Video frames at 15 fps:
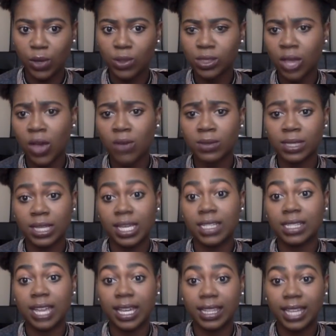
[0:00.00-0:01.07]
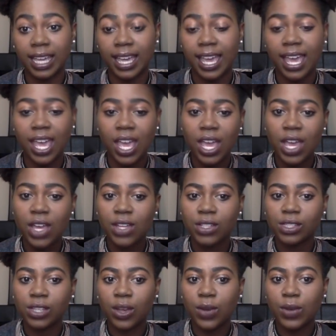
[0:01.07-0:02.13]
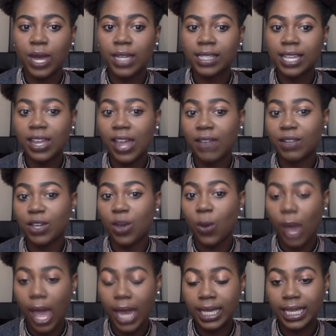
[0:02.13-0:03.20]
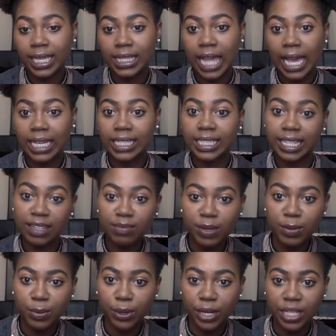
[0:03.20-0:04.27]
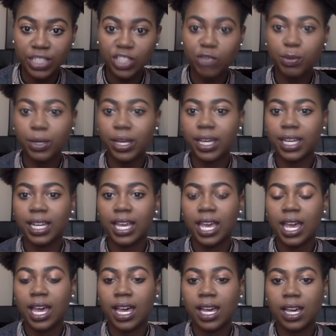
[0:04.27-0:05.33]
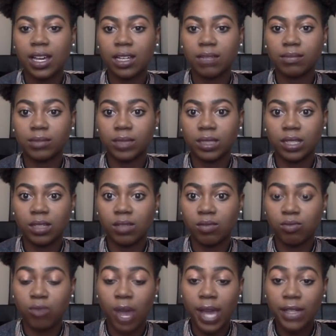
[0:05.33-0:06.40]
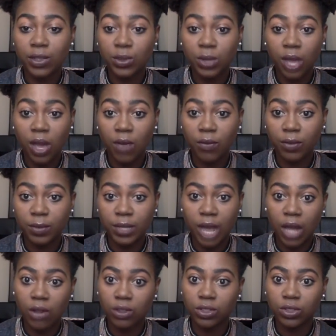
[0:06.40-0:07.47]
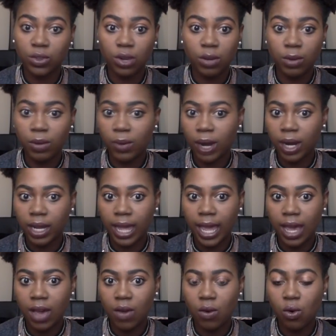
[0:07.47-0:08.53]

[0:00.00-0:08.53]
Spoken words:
combs and things like that. So not saying you have to go out and get like a Denman brush, but a wide tooth comb from the dollar store will work out.